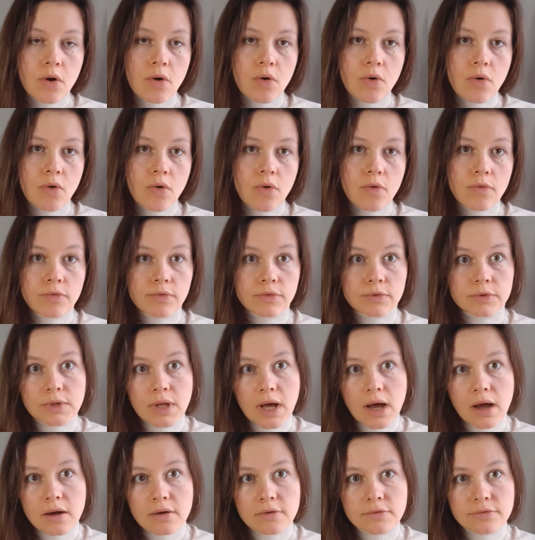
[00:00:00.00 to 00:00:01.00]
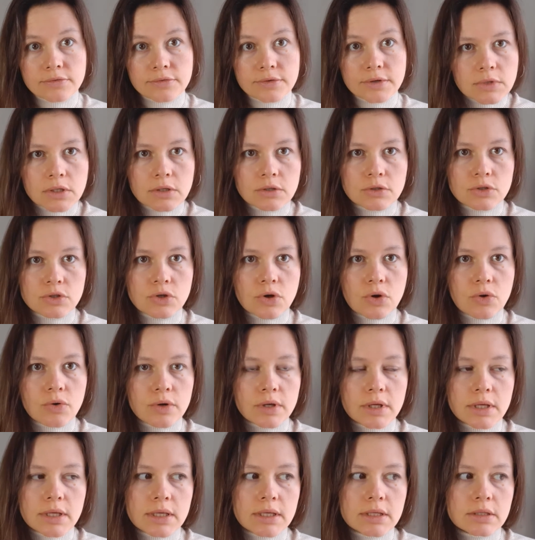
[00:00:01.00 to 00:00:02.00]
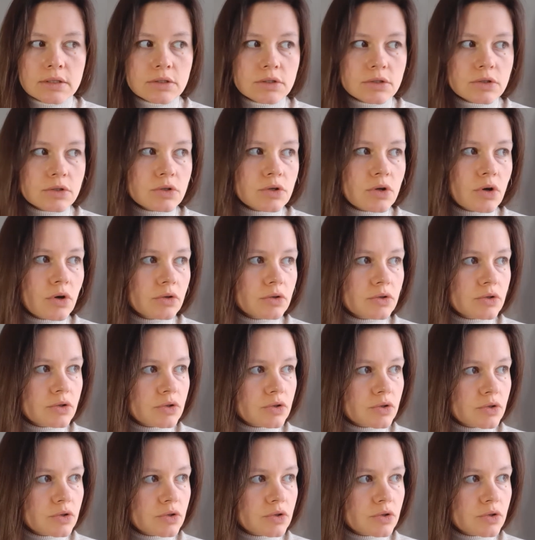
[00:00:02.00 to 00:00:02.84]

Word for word: of love so it's not